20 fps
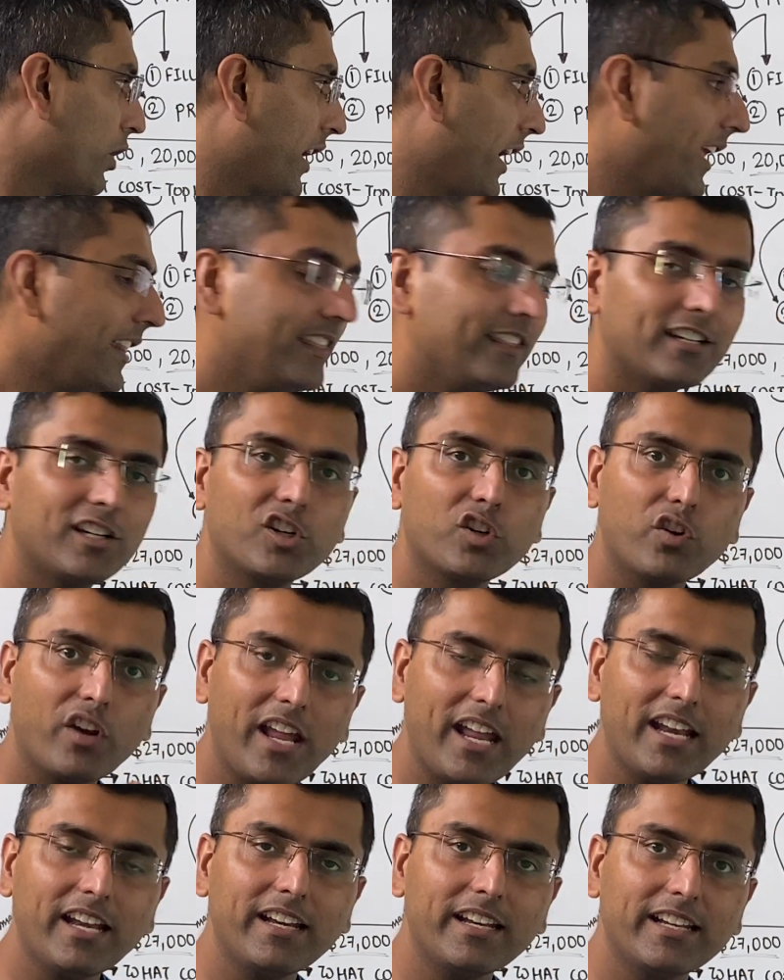and the
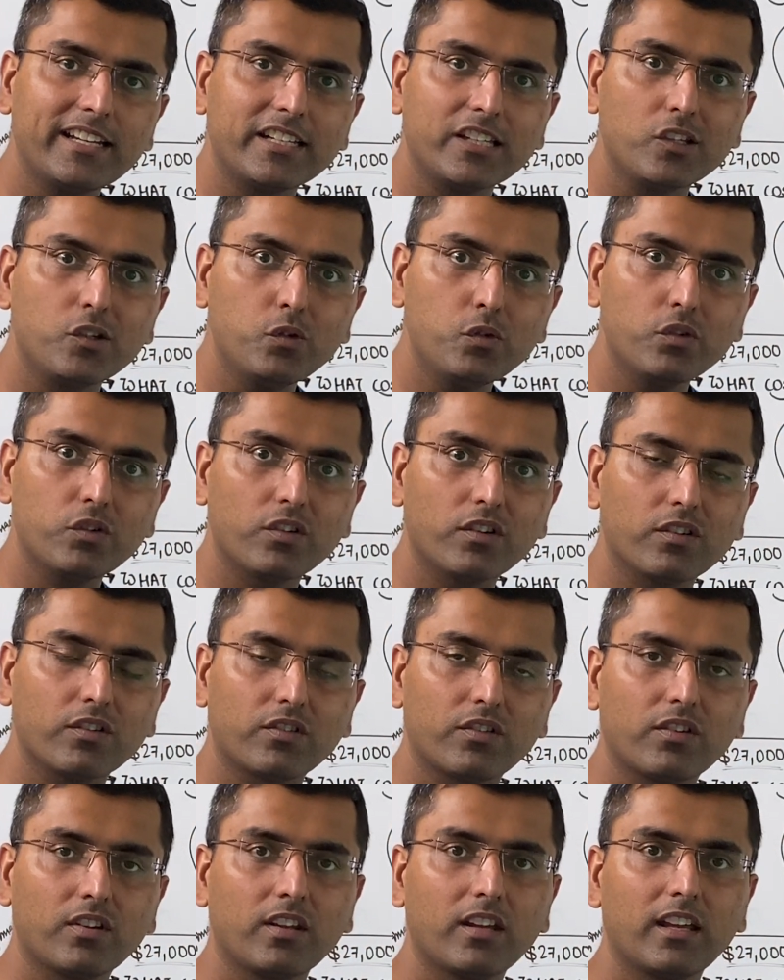trend it
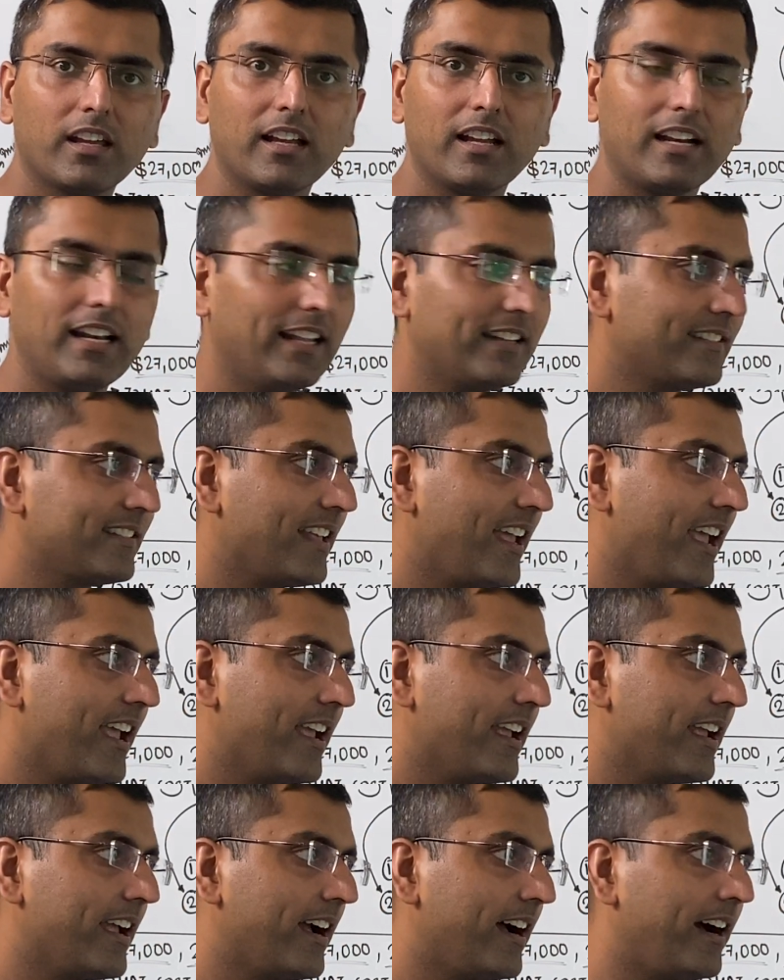uses, let's
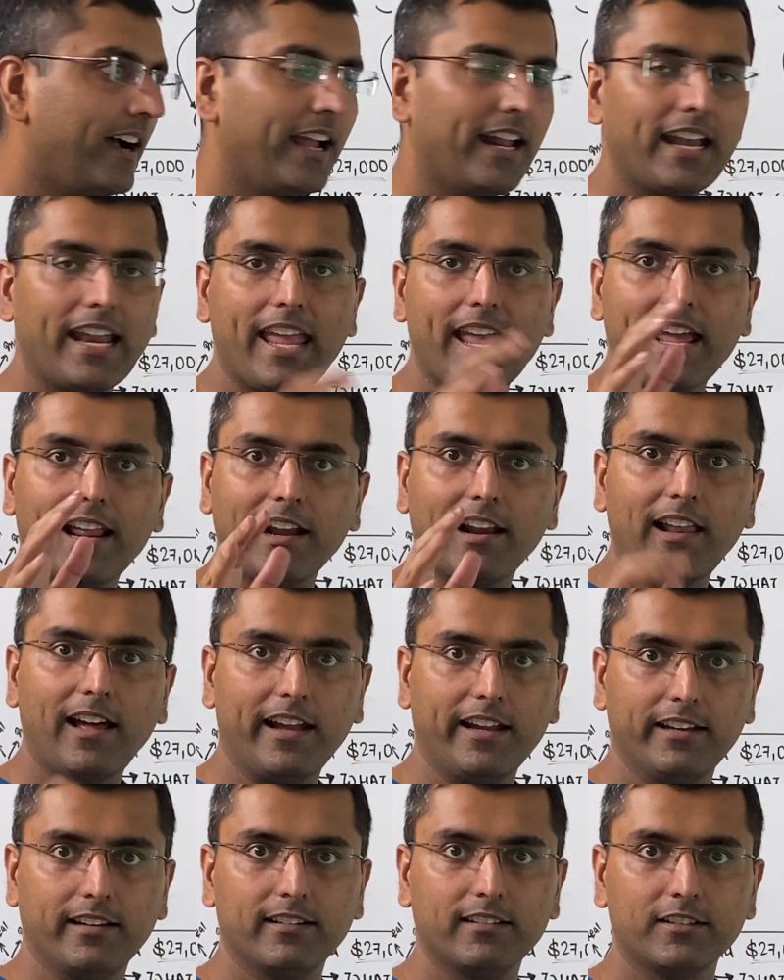say an
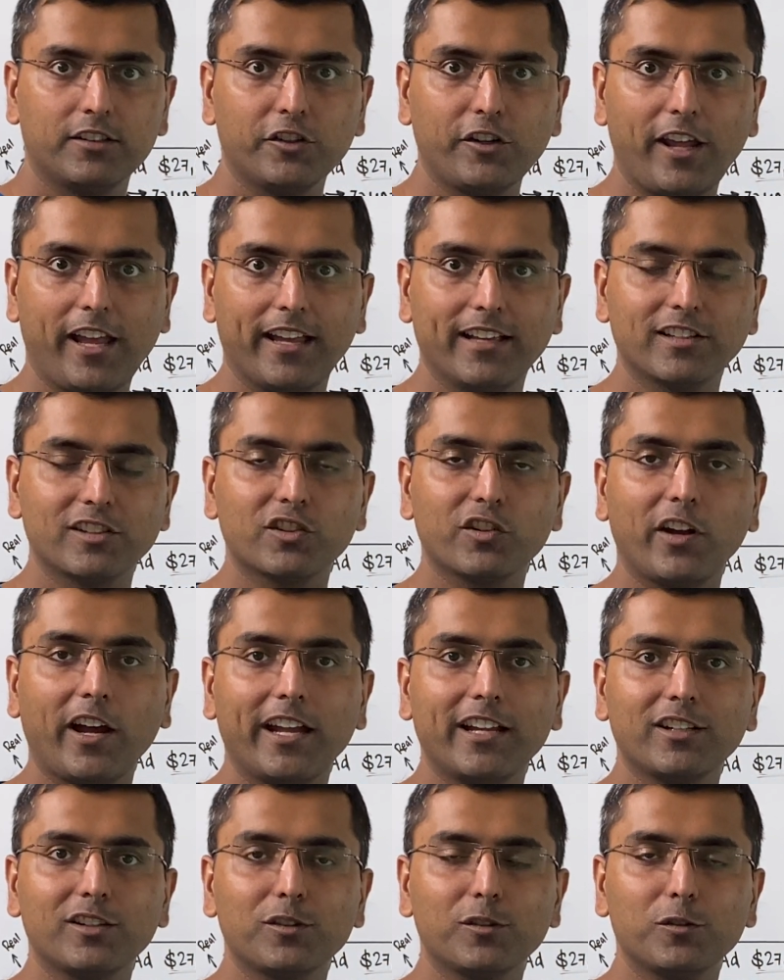airline today is
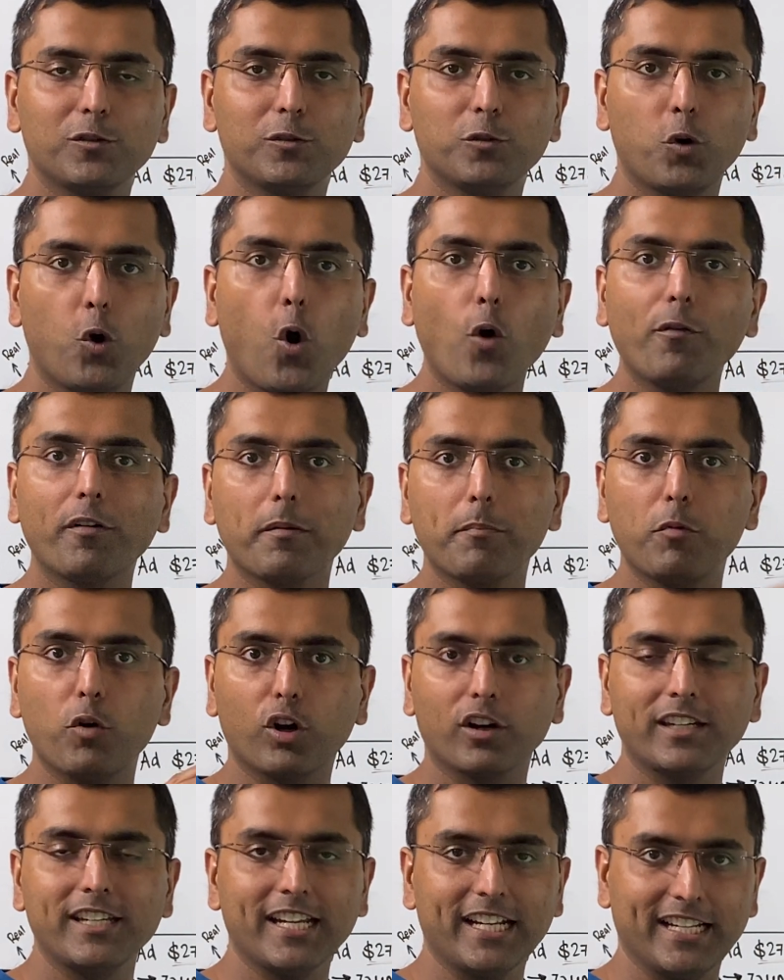trying to
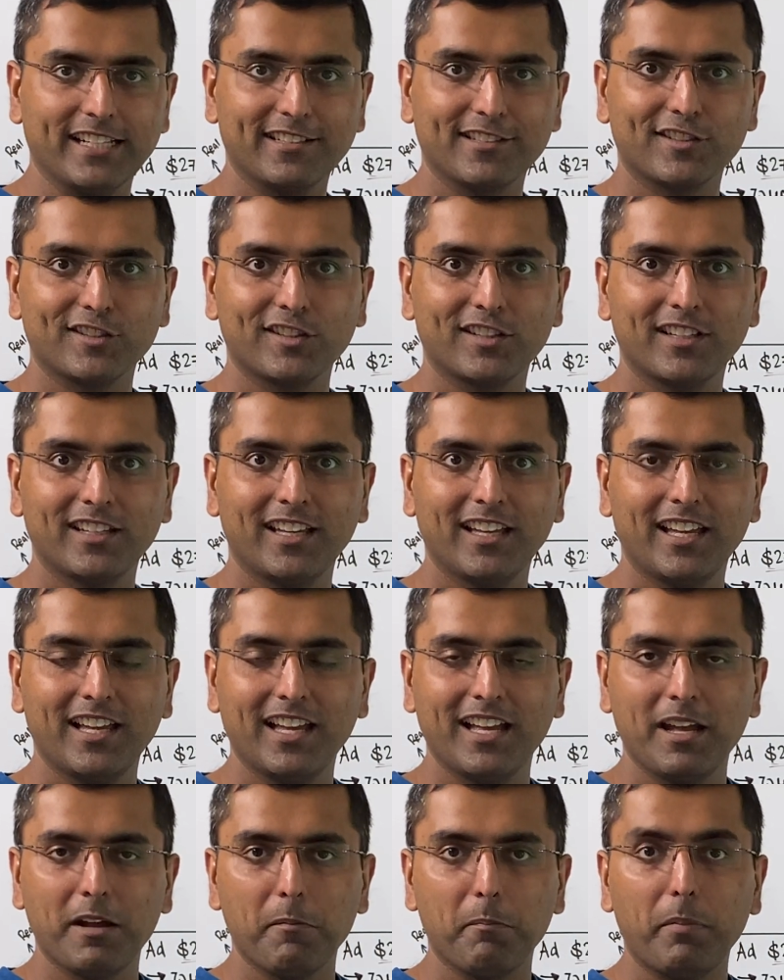overbook tickets,
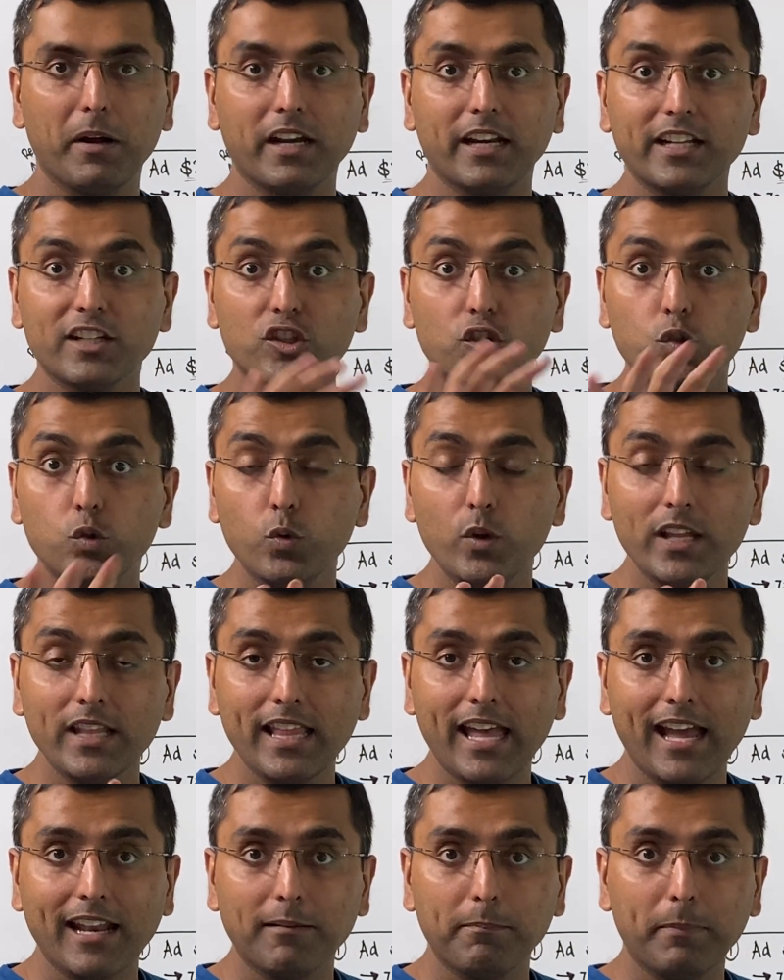but it's doing
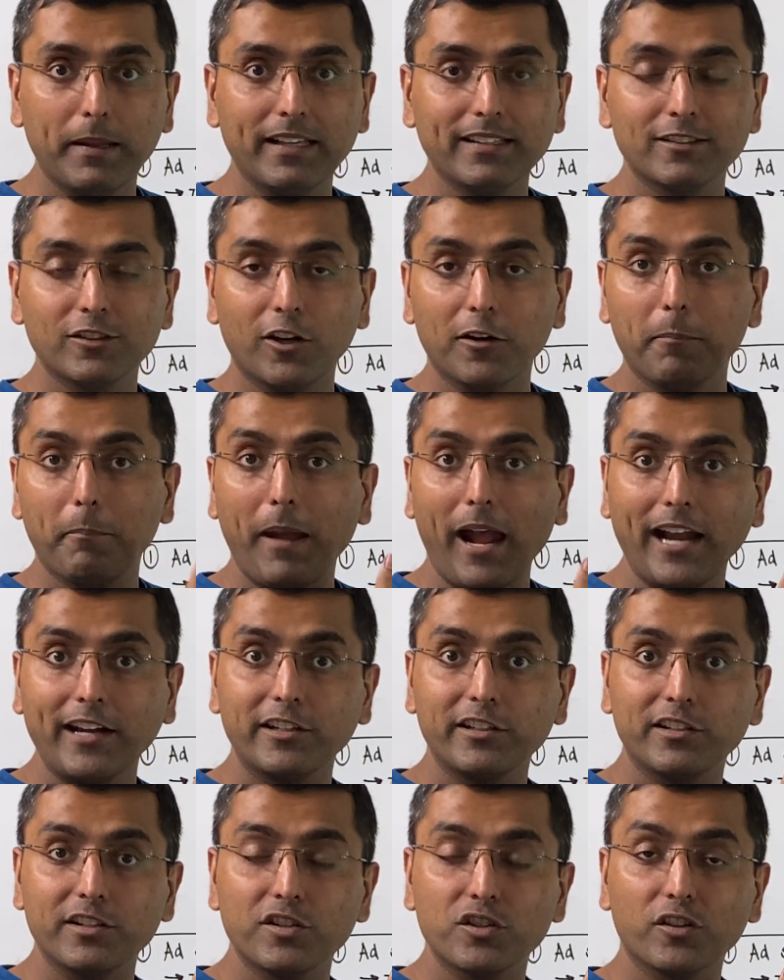that based on
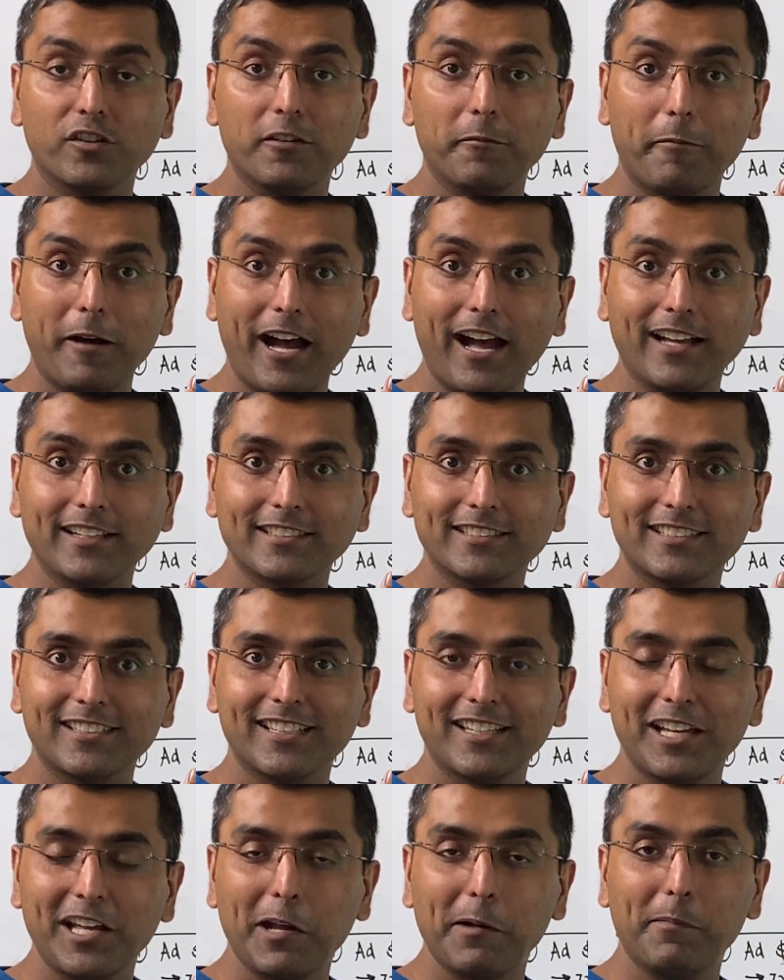patterns of the past.
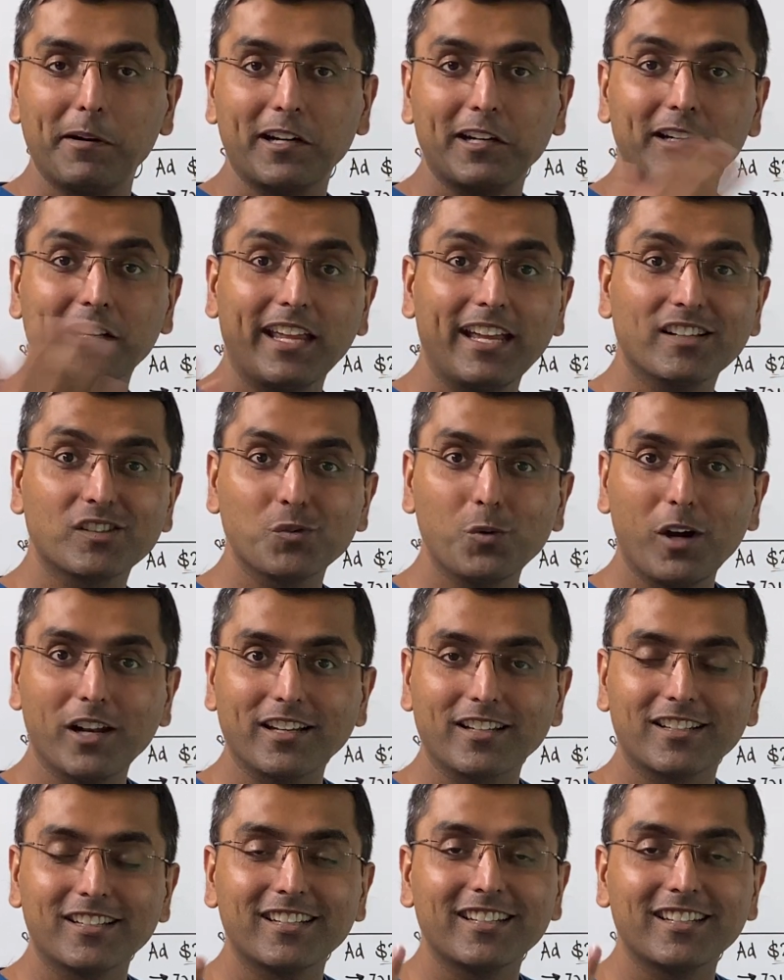But guess what?